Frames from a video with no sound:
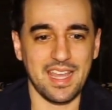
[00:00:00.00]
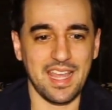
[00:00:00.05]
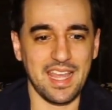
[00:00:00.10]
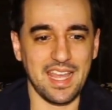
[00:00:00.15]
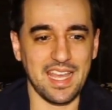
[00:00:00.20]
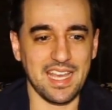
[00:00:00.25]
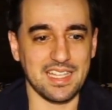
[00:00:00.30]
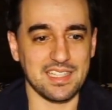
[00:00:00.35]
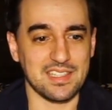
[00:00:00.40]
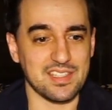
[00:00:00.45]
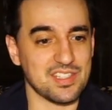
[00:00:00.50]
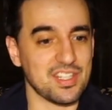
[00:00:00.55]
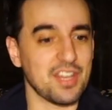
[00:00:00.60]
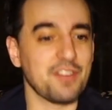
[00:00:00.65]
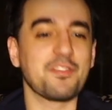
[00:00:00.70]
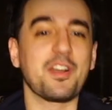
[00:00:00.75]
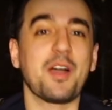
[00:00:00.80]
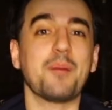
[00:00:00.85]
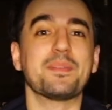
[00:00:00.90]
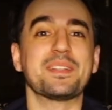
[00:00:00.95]
it's tough
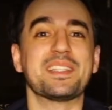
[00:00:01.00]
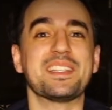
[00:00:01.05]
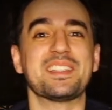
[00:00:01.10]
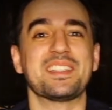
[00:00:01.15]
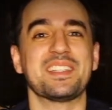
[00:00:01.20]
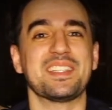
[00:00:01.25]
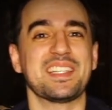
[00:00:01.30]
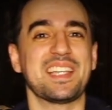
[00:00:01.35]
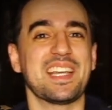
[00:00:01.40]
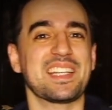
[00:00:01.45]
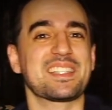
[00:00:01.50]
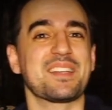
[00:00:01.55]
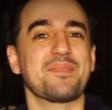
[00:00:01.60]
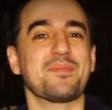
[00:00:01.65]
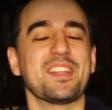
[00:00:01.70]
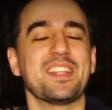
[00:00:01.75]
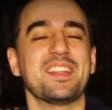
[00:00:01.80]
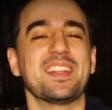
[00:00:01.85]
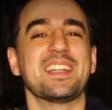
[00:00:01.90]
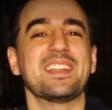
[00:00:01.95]
competition to get
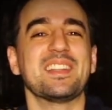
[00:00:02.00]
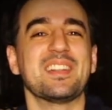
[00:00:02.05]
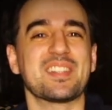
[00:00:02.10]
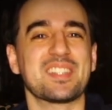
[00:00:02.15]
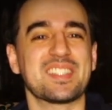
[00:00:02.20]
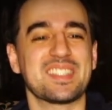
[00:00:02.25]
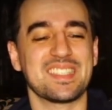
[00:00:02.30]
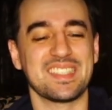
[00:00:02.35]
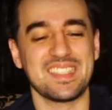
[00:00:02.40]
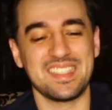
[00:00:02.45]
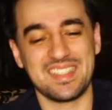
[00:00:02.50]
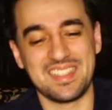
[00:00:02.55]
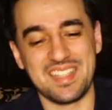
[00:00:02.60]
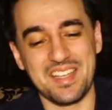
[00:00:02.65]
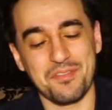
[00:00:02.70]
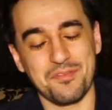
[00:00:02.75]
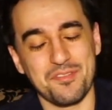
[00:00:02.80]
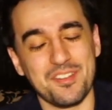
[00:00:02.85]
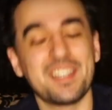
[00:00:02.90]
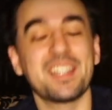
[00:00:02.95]
something that looks
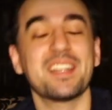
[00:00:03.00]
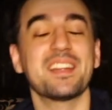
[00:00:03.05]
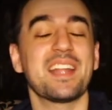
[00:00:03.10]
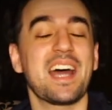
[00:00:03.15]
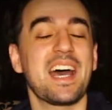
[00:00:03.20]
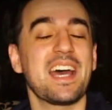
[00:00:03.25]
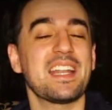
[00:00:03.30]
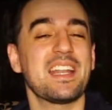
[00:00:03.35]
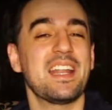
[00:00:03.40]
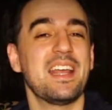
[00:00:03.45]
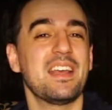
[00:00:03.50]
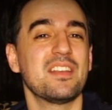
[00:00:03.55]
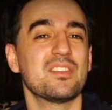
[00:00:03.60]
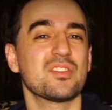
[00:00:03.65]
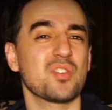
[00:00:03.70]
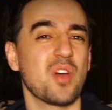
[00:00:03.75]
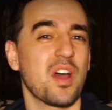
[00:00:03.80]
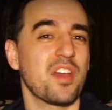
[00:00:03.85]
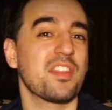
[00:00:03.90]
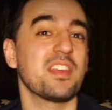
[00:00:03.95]
different in that.
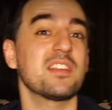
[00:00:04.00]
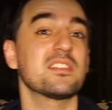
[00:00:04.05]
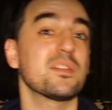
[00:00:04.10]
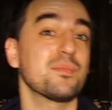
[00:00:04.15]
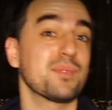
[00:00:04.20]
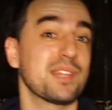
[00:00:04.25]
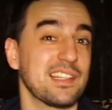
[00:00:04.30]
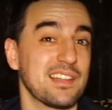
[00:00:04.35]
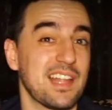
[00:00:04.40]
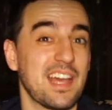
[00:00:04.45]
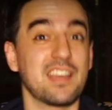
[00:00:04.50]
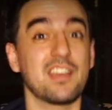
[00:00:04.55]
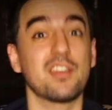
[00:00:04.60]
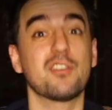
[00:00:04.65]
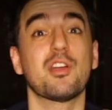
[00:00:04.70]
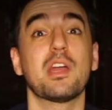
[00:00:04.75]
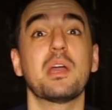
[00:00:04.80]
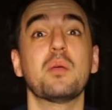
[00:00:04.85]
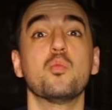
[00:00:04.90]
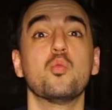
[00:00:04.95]
So I think something like a
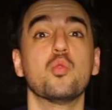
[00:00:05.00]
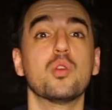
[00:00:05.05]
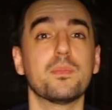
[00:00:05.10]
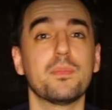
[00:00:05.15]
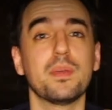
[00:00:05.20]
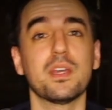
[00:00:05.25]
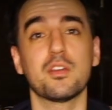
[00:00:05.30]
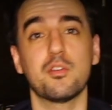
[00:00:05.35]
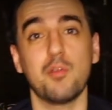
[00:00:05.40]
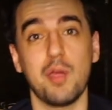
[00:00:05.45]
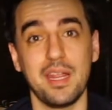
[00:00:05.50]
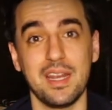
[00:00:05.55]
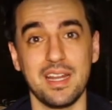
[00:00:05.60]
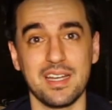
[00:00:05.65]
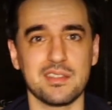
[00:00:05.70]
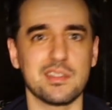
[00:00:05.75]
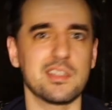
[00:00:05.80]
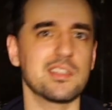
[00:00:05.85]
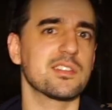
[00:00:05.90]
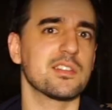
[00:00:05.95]
Graham would be a great
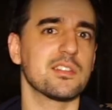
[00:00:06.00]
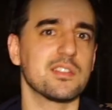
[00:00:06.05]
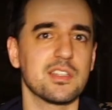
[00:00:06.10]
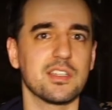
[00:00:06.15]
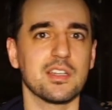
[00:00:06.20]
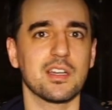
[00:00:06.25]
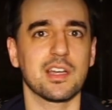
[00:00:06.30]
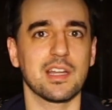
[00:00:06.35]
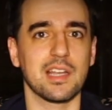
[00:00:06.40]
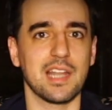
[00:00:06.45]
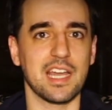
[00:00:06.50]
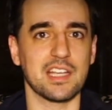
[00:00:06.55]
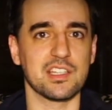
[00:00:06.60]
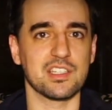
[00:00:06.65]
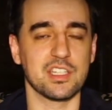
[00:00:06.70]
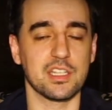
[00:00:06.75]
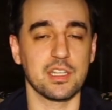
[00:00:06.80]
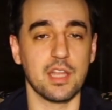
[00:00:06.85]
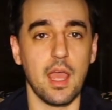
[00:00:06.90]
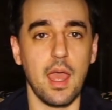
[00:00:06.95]
addition to your
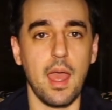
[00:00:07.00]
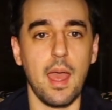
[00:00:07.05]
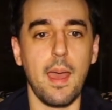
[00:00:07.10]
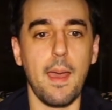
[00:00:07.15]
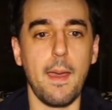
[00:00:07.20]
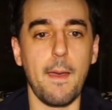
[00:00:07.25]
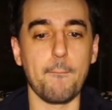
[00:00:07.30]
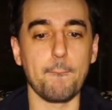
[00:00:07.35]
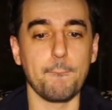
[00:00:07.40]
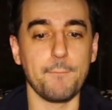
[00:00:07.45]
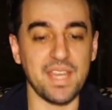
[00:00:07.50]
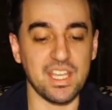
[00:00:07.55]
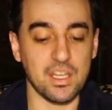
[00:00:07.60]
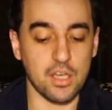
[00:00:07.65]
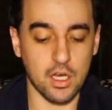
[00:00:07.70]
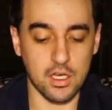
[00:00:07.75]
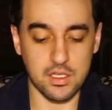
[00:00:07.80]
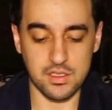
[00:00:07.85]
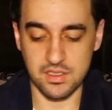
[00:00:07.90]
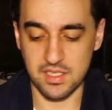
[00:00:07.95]
collection
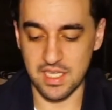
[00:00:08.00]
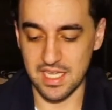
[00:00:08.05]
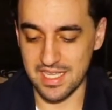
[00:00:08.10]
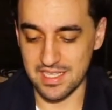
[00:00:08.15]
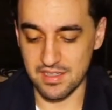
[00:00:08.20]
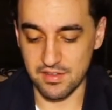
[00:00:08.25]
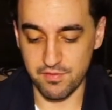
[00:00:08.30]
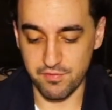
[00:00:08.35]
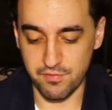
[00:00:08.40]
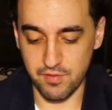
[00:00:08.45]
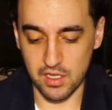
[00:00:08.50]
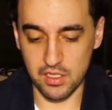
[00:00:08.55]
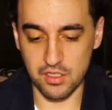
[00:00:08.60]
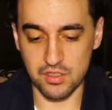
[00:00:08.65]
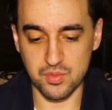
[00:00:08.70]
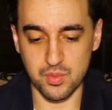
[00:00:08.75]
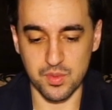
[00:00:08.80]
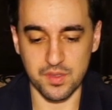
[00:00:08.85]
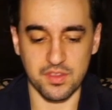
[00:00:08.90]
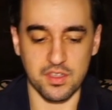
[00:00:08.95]
because it
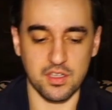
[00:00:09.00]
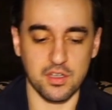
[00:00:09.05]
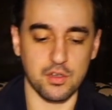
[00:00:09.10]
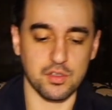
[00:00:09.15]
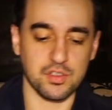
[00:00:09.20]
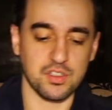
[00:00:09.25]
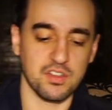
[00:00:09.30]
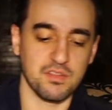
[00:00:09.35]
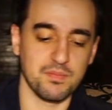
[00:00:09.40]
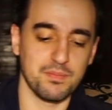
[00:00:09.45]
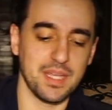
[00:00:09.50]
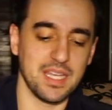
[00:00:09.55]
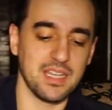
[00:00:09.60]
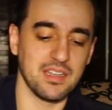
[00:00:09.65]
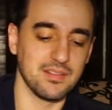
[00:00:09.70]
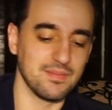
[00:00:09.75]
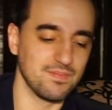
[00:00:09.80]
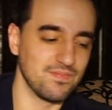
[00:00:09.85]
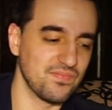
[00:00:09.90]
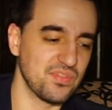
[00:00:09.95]
follows with the notion of
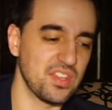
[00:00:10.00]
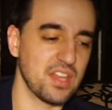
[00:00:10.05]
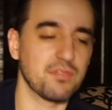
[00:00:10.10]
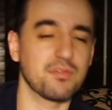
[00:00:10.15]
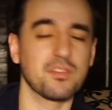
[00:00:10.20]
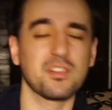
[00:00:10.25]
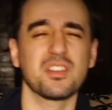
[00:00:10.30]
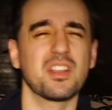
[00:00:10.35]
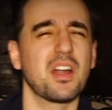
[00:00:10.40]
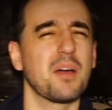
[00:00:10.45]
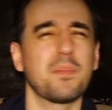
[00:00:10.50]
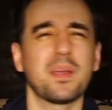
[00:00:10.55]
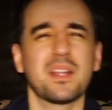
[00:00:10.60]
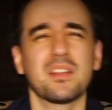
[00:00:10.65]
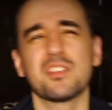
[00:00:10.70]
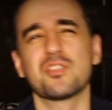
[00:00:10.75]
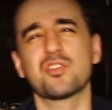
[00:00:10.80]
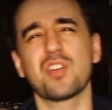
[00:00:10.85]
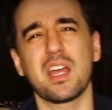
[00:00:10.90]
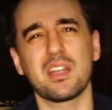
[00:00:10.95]
being different, not being
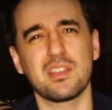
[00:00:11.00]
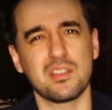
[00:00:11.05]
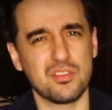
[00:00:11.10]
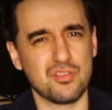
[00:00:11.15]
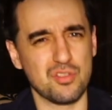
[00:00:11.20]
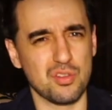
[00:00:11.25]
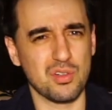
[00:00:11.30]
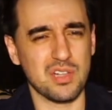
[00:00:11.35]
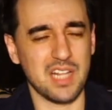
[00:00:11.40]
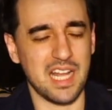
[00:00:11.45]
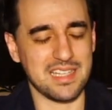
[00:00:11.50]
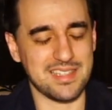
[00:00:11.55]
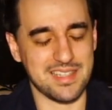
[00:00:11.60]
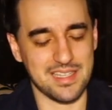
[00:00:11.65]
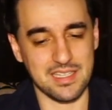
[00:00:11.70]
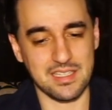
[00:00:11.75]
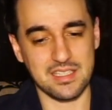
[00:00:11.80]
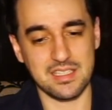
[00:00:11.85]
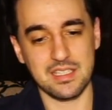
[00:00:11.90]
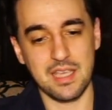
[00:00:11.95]
the tried and true
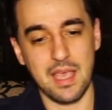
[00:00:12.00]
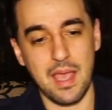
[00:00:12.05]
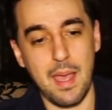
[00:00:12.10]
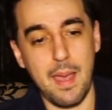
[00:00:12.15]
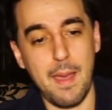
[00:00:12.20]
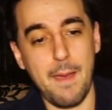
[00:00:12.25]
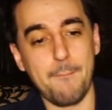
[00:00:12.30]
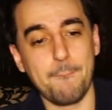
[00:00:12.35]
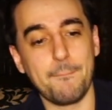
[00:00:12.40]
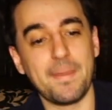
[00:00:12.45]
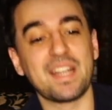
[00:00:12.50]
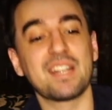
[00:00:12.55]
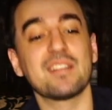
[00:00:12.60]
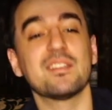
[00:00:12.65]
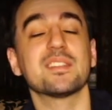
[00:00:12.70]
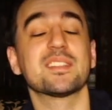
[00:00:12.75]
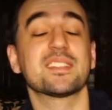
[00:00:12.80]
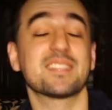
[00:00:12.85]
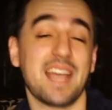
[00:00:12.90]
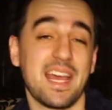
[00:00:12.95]
classics, but it'll
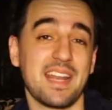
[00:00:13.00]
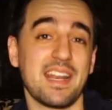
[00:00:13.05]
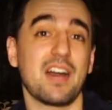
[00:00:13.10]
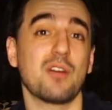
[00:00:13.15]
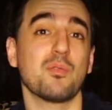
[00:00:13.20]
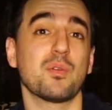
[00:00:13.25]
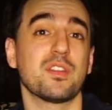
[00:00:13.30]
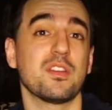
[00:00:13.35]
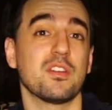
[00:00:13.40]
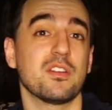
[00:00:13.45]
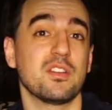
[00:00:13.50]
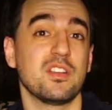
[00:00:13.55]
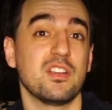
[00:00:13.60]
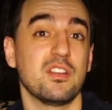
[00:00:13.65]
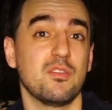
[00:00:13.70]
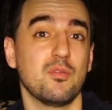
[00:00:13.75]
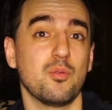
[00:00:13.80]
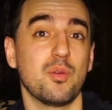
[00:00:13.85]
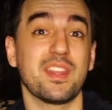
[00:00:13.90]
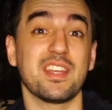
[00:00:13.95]
stand out
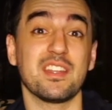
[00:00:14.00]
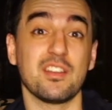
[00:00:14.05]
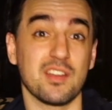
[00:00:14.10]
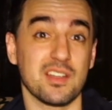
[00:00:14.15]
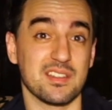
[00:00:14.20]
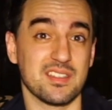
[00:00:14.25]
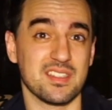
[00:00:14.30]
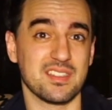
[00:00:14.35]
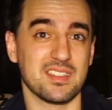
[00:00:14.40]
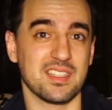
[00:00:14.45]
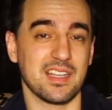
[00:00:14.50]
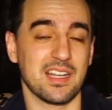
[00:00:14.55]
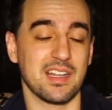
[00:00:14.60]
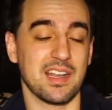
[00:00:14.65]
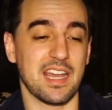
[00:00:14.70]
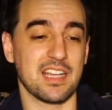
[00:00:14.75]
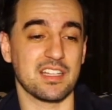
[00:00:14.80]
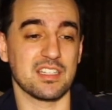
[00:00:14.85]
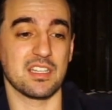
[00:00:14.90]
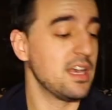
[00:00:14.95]
within your existing
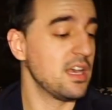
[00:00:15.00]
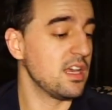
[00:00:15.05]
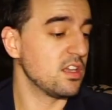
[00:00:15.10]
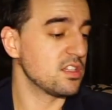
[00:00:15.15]
collection.